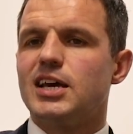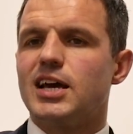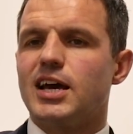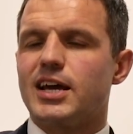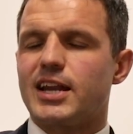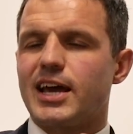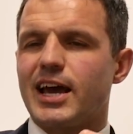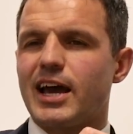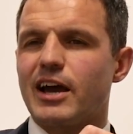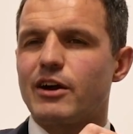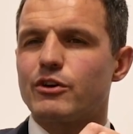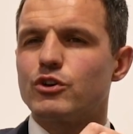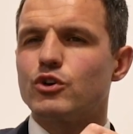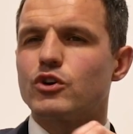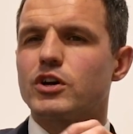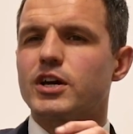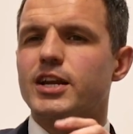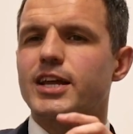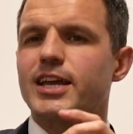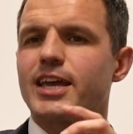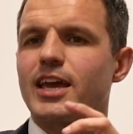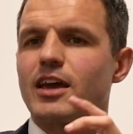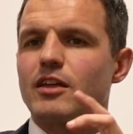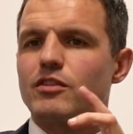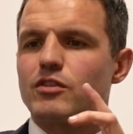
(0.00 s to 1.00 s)
and how you're going
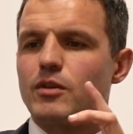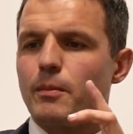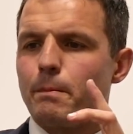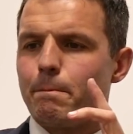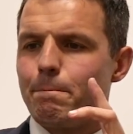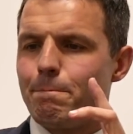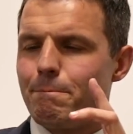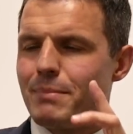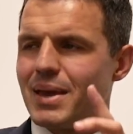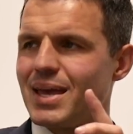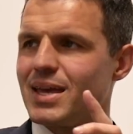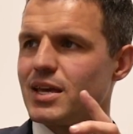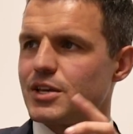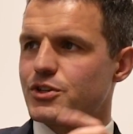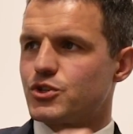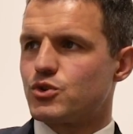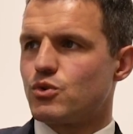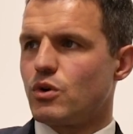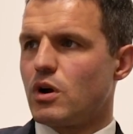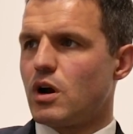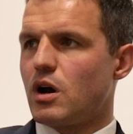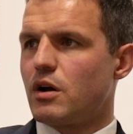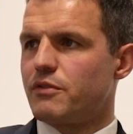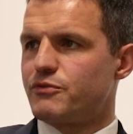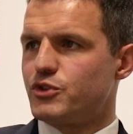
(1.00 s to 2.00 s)
to get the biggest
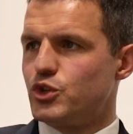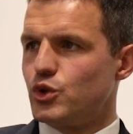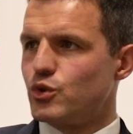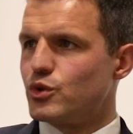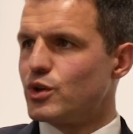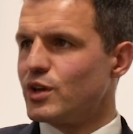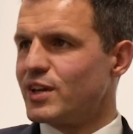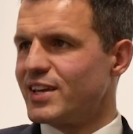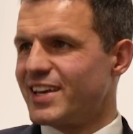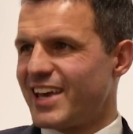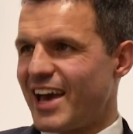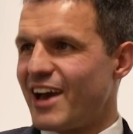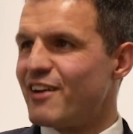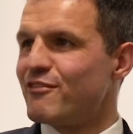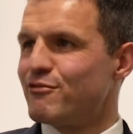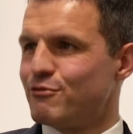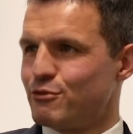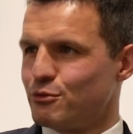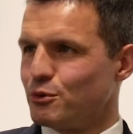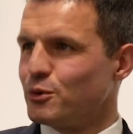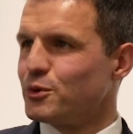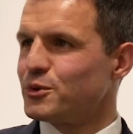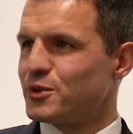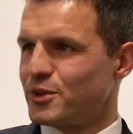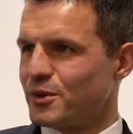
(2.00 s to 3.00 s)
graft you can get
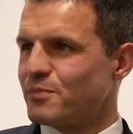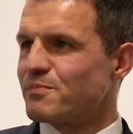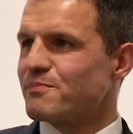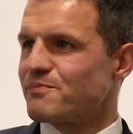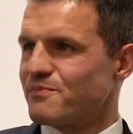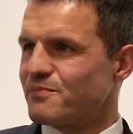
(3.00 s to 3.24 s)
for them.